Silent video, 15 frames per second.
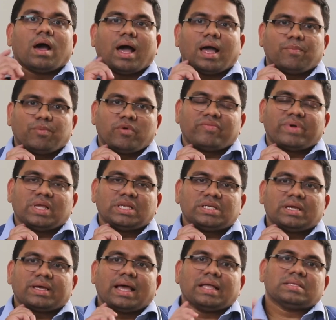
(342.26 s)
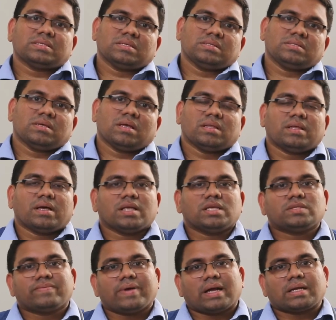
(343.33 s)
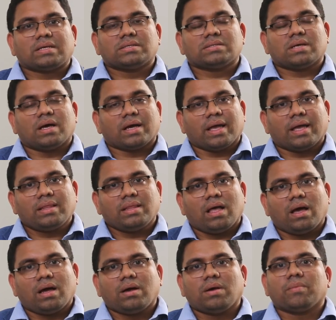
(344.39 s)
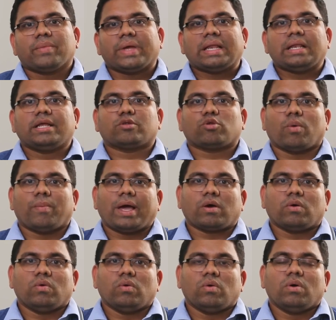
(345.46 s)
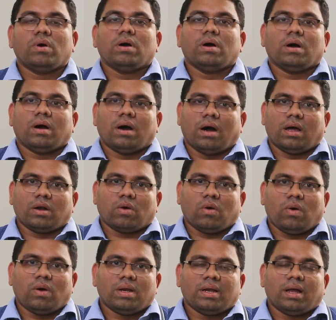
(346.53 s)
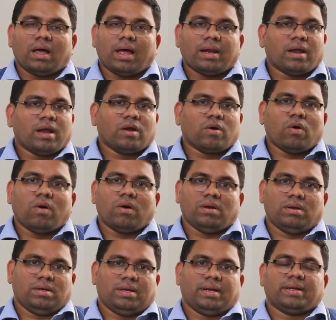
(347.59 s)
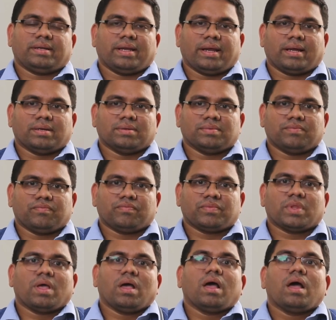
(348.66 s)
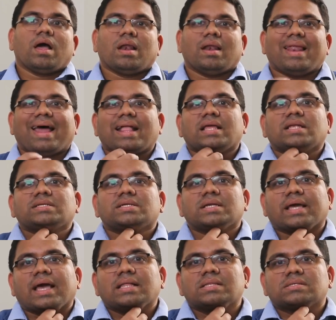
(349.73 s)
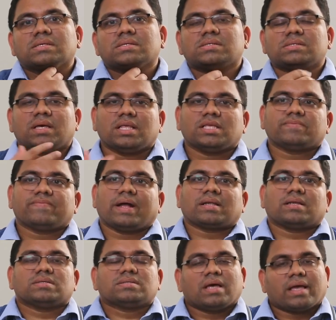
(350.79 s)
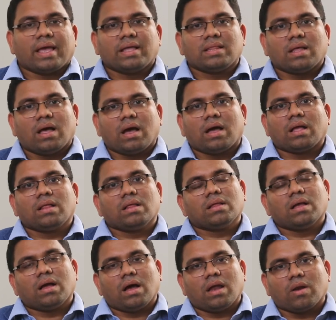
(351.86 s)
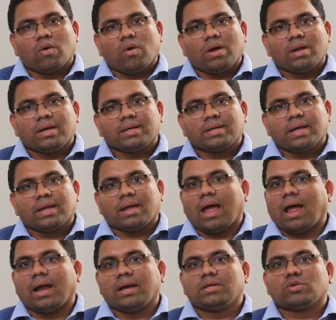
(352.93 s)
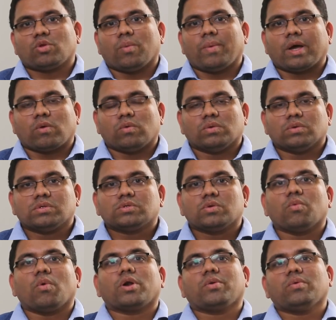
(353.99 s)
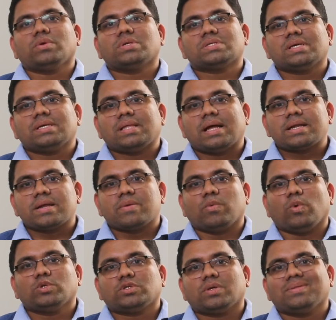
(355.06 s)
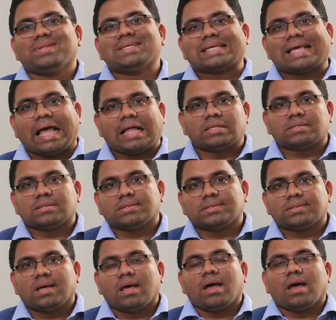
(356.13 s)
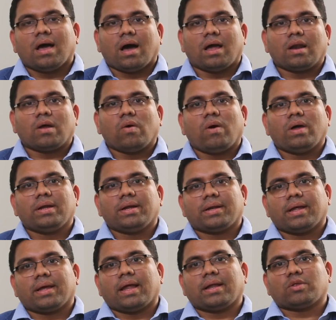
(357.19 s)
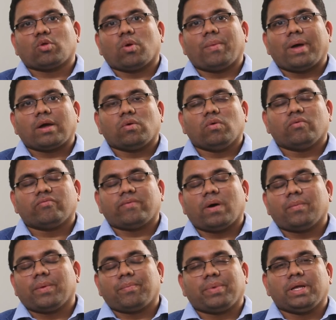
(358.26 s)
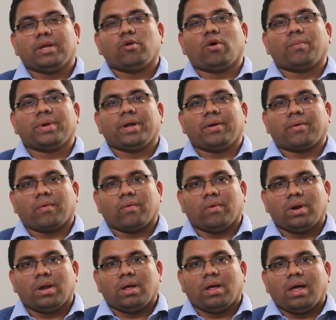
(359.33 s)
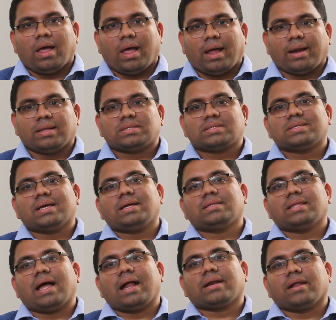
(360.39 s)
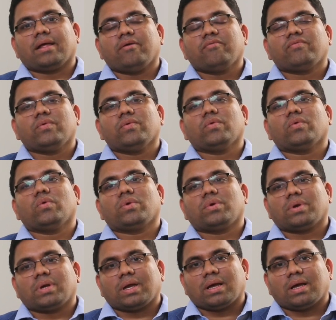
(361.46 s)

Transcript: Hypopharyngeal cancers, the risk factors again are mainly tobacco, alcohol and alcohol intake. Laryngeal cancers, the risk factors again are alcohol intake and tobacco. So what you would see that in most of these cancers, alcohol intake and tobacco form a predominant role. And it's said that if you could